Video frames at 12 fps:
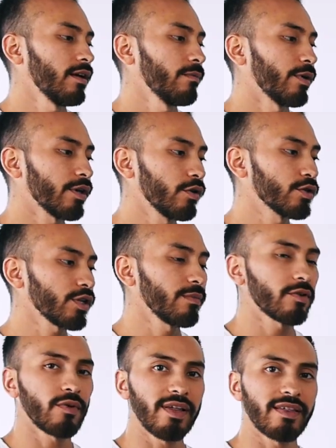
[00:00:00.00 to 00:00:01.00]
But usually
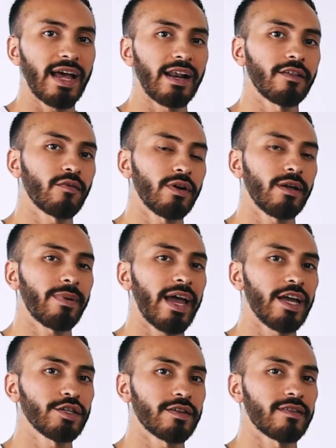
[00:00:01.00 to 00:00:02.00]
between 10 and 20
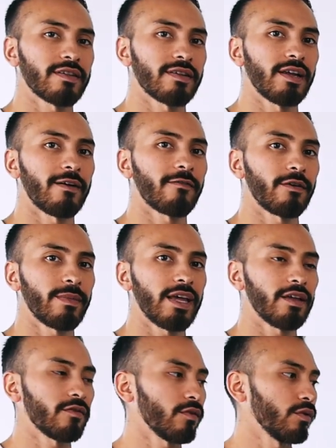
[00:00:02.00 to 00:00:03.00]
pages is enough for
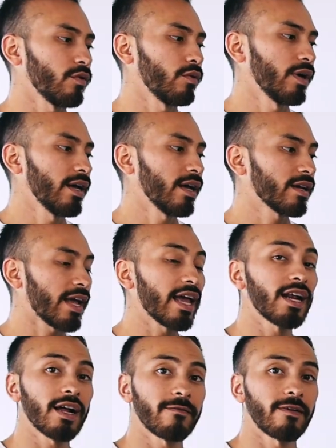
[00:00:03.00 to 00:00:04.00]
me to gain
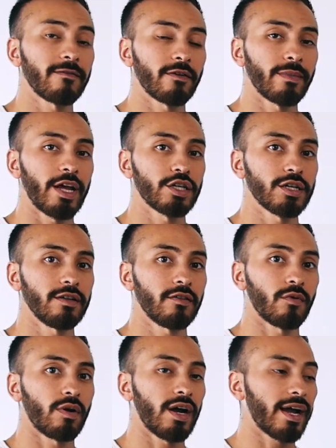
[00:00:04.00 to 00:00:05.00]
enough information to
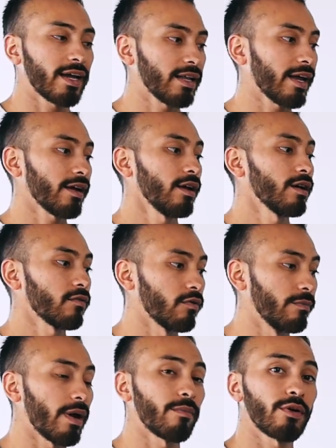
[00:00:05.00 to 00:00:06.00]
where I can like
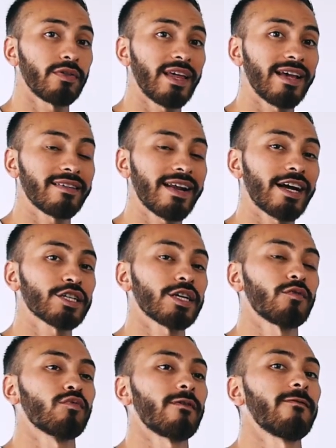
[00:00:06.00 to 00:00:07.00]
remember things and actually
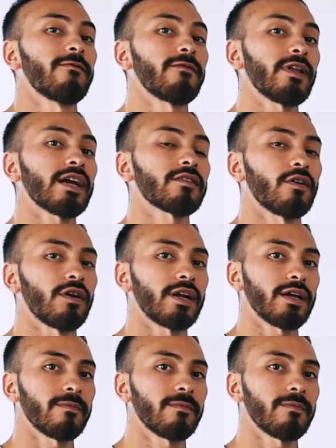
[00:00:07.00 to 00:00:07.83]
reflect on it.